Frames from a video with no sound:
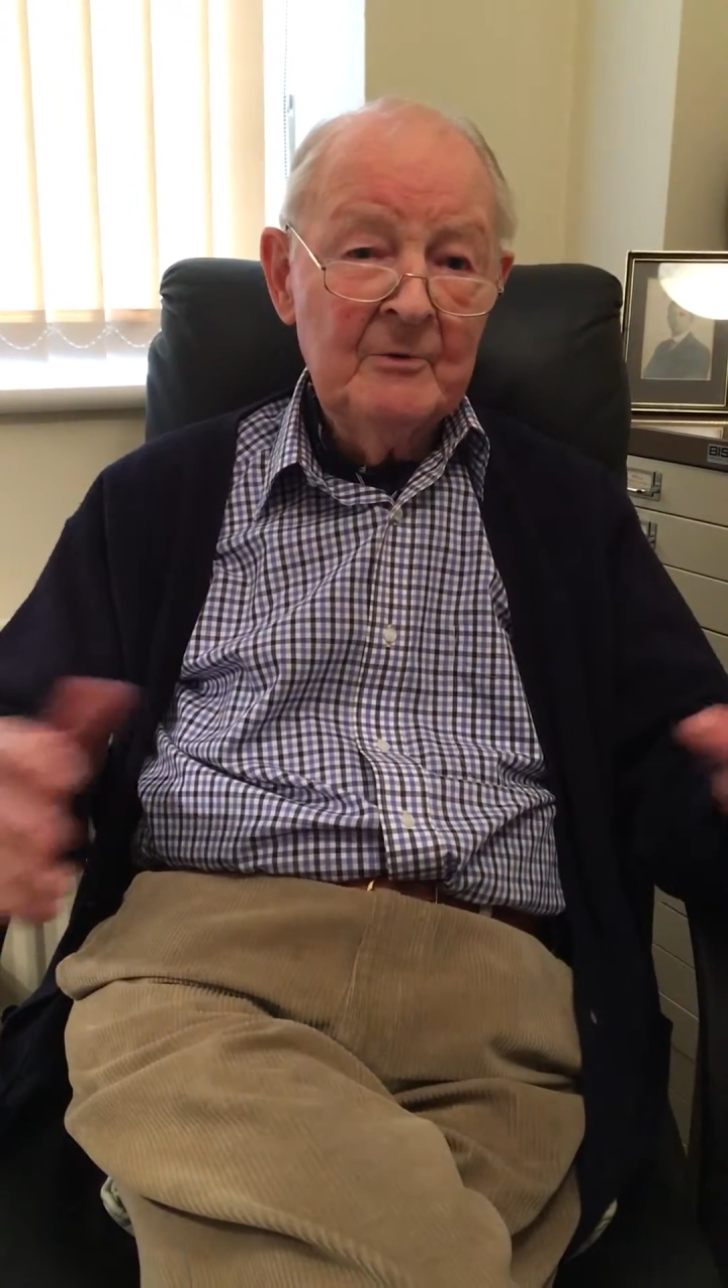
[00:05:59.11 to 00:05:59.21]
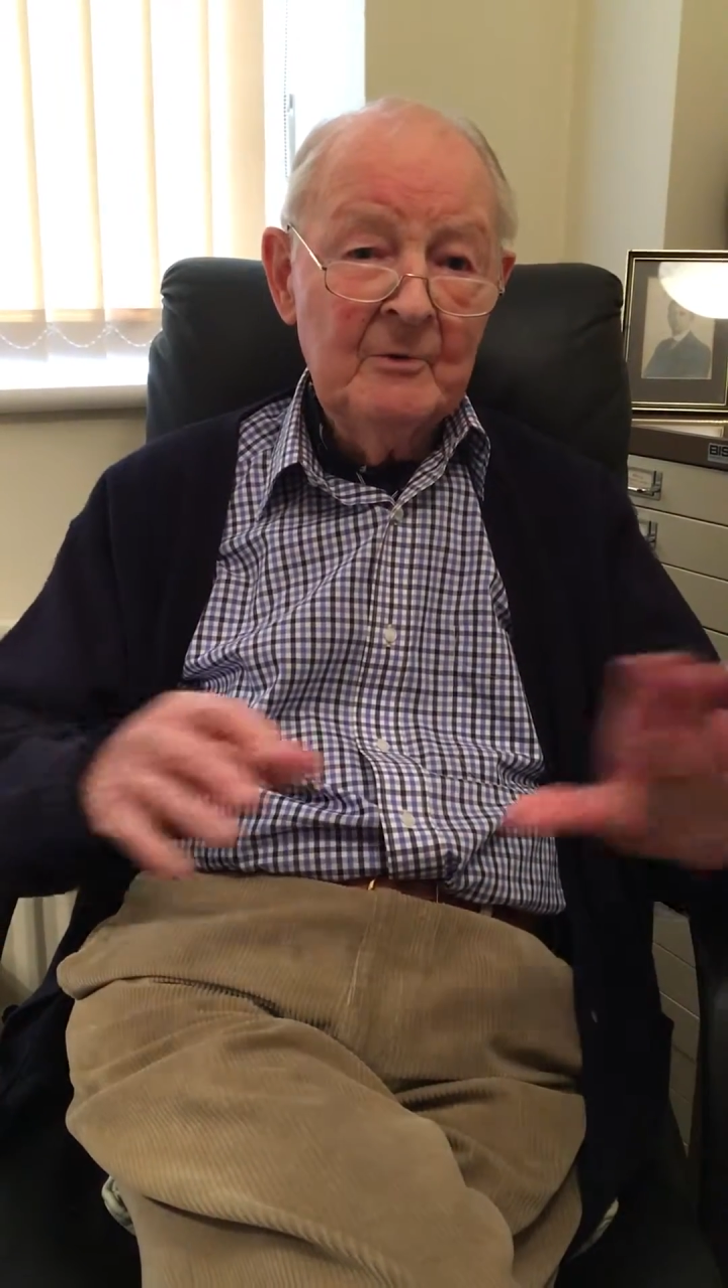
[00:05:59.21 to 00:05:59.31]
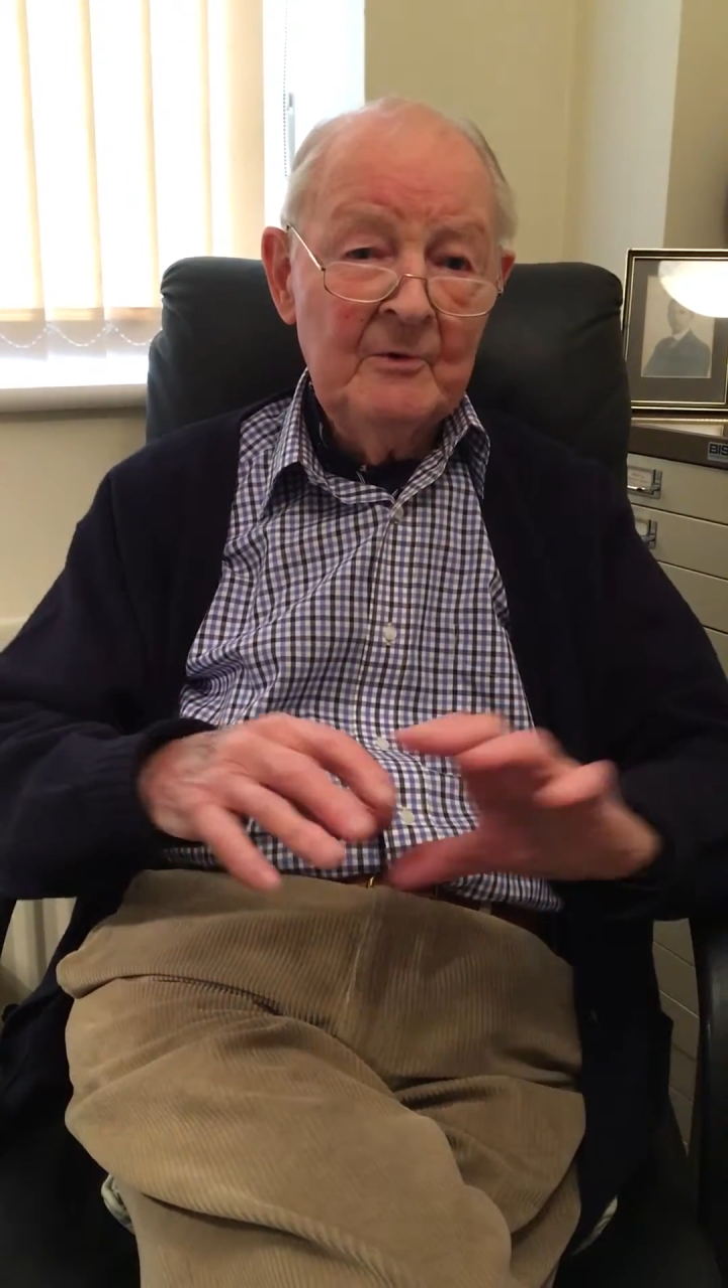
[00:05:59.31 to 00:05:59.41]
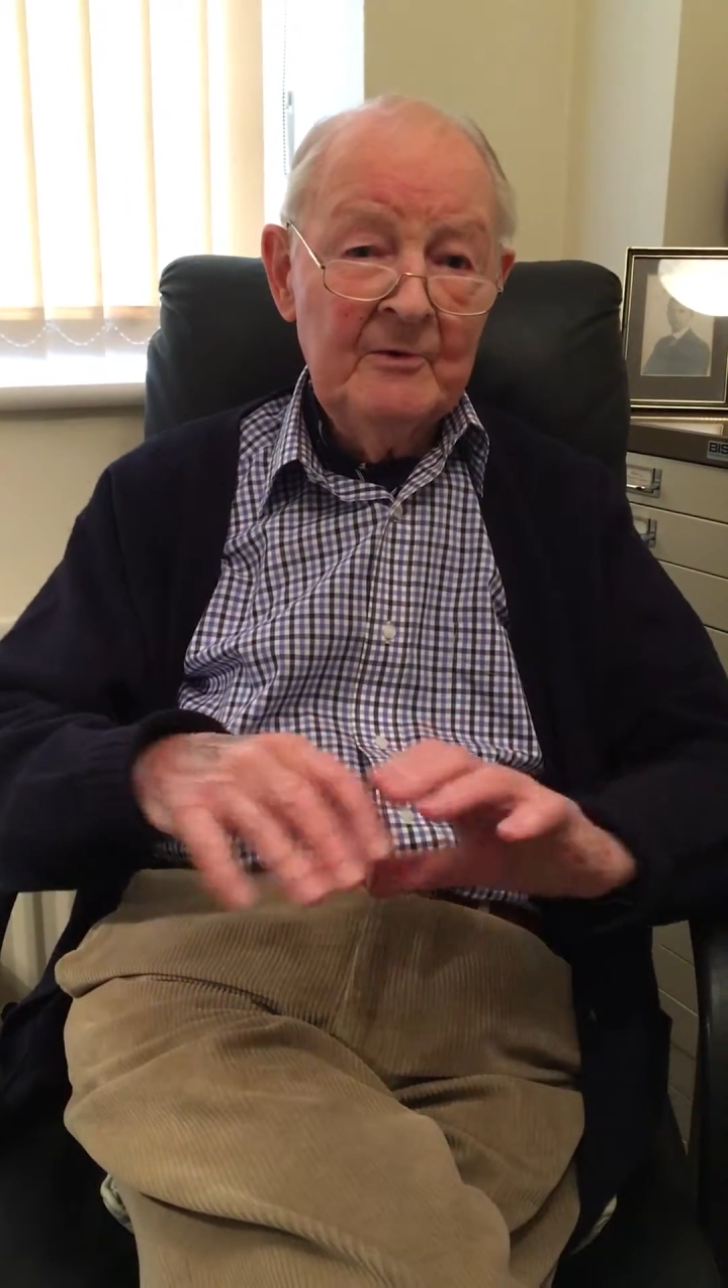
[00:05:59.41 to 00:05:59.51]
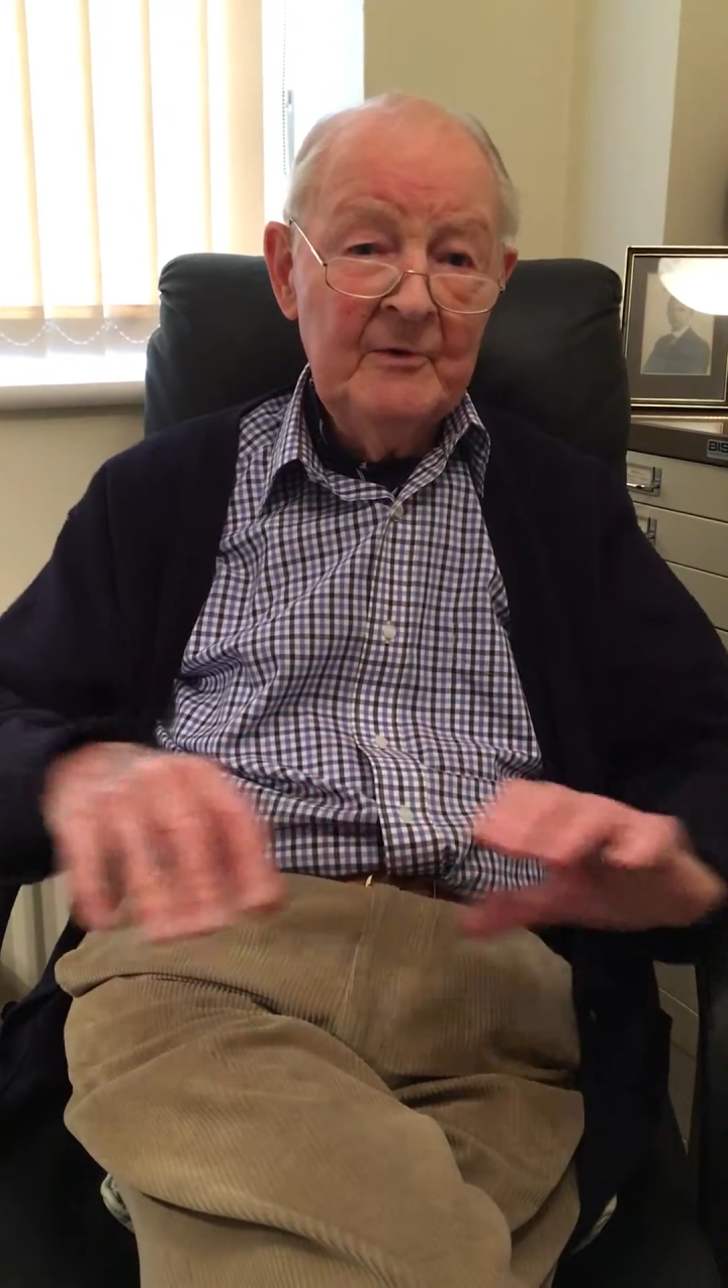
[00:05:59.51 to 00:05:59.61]

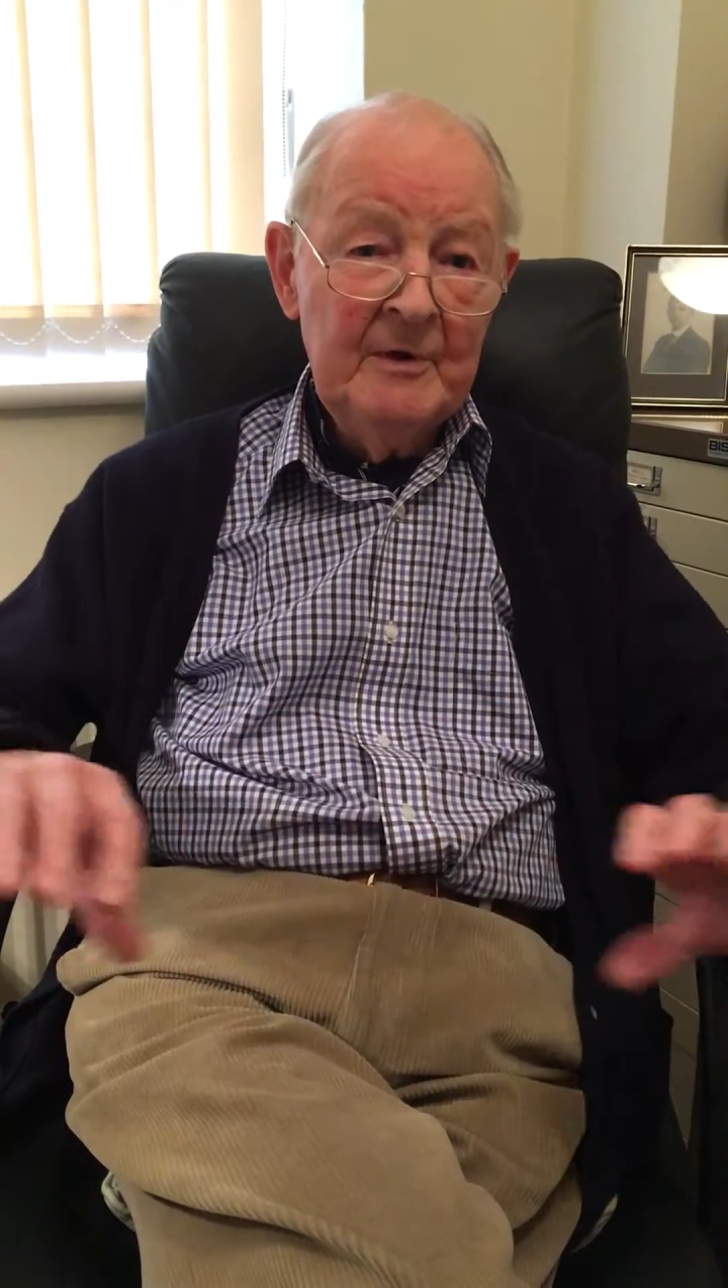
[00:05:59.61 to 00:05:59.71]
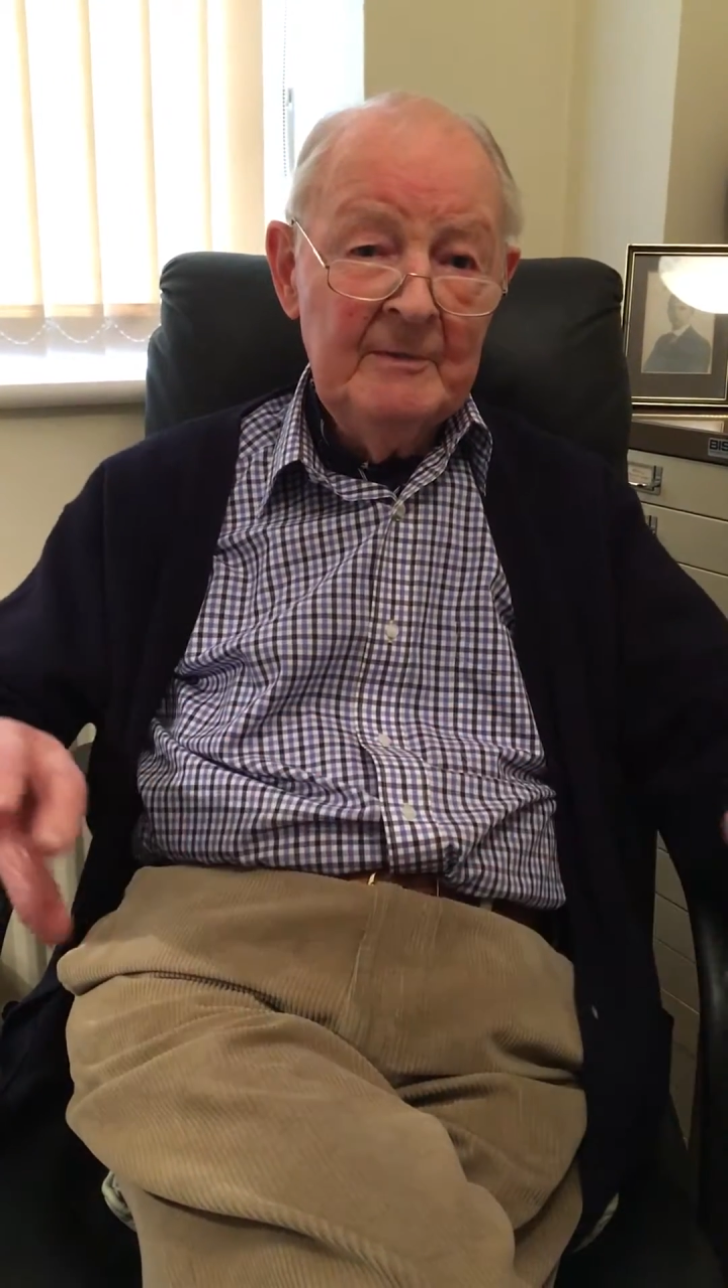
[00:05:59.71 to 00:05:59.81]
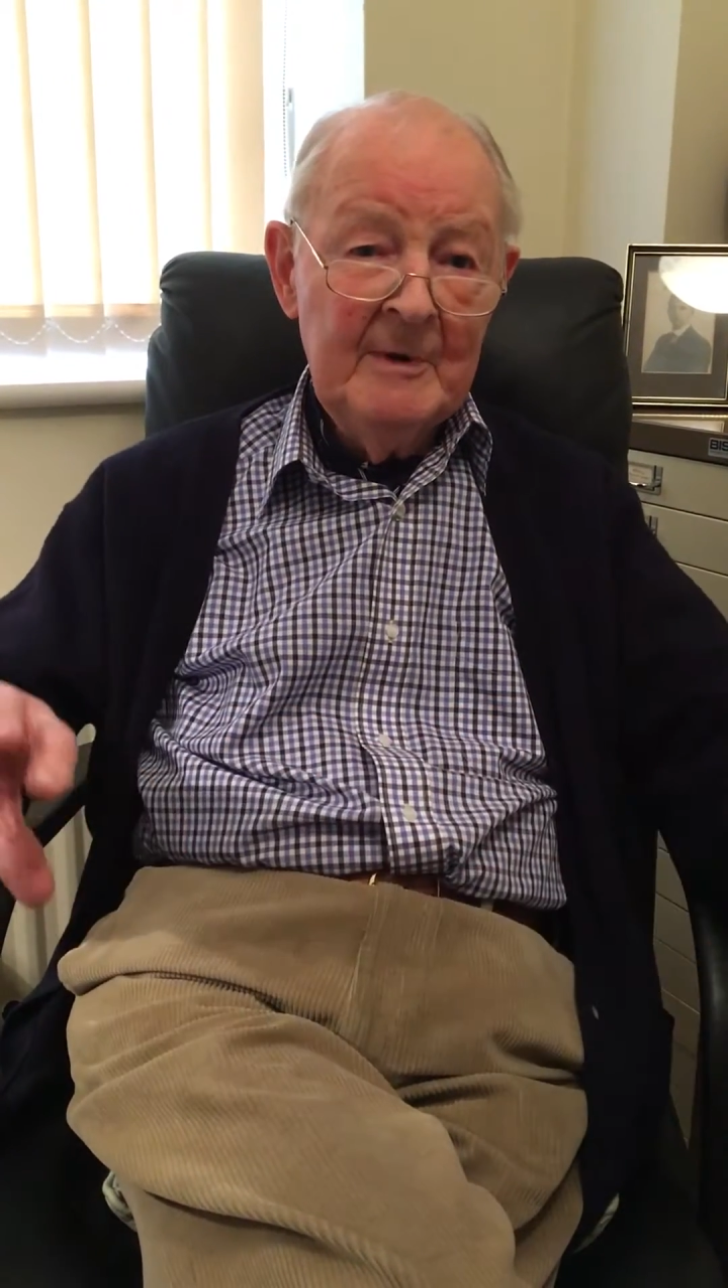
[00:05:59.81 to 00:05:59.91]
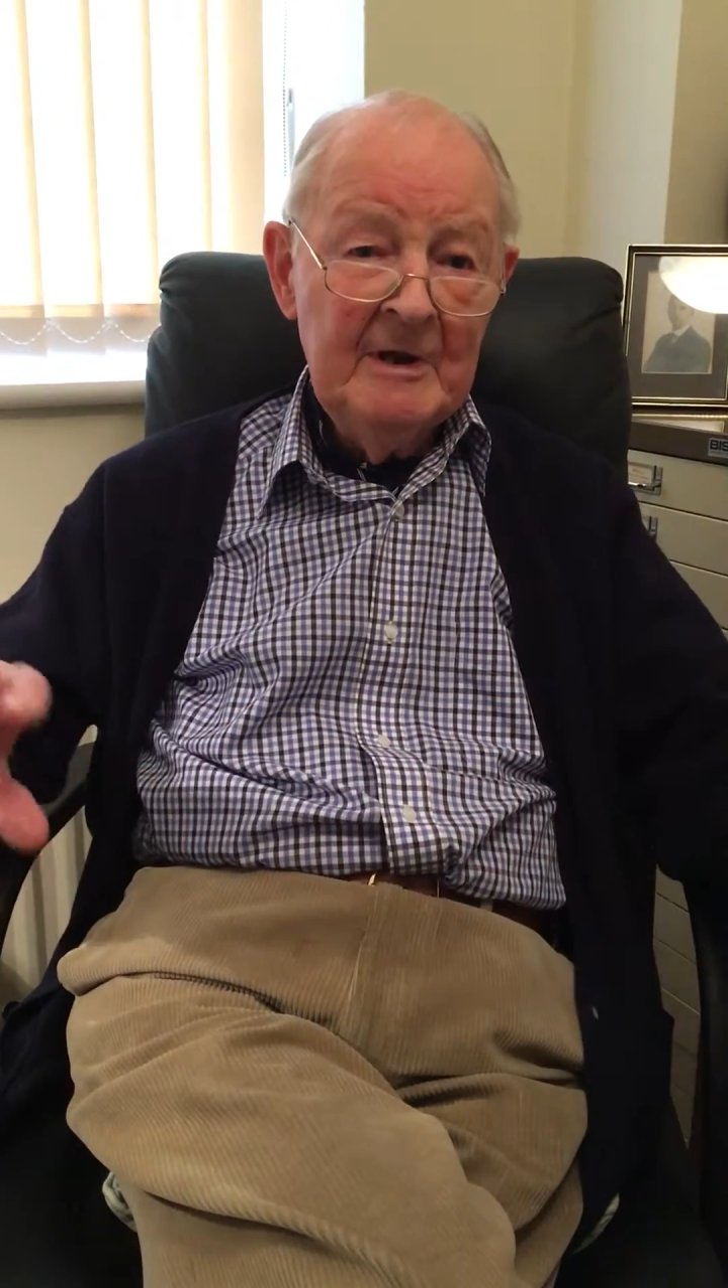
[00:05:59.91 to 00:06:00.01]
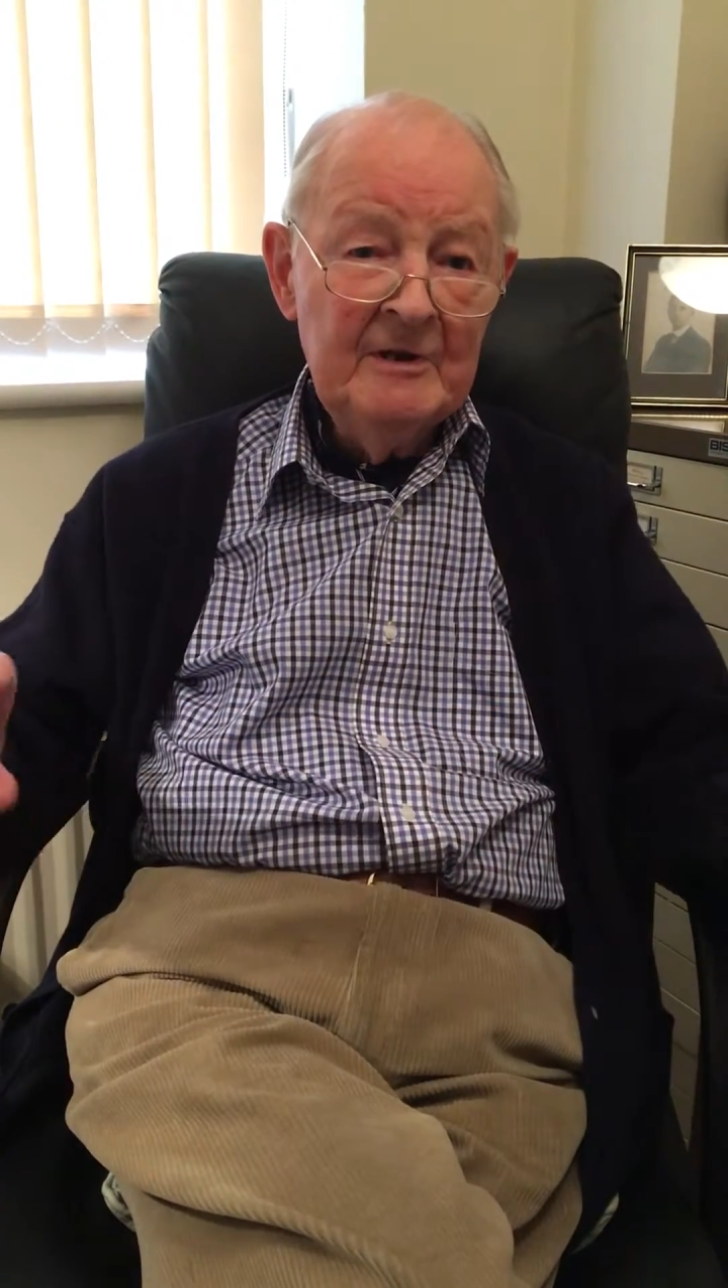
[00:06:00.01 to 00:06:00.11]
were the three
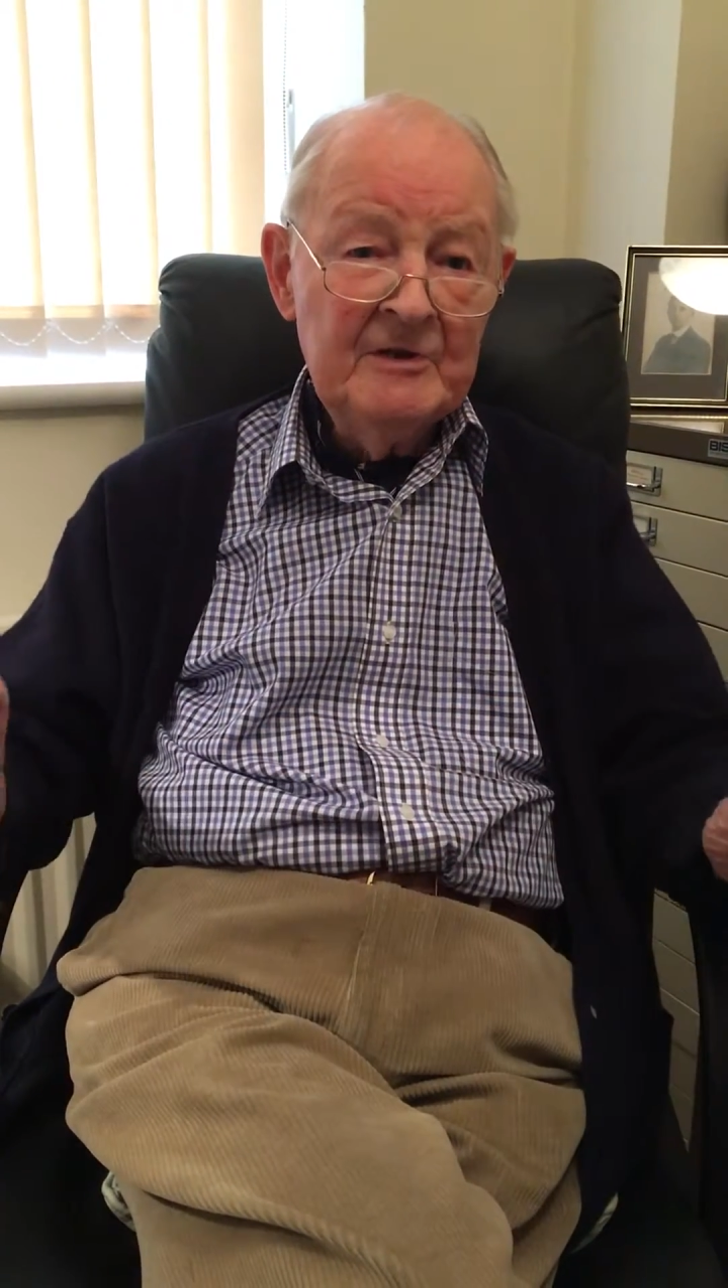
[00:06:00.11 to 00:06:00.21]
main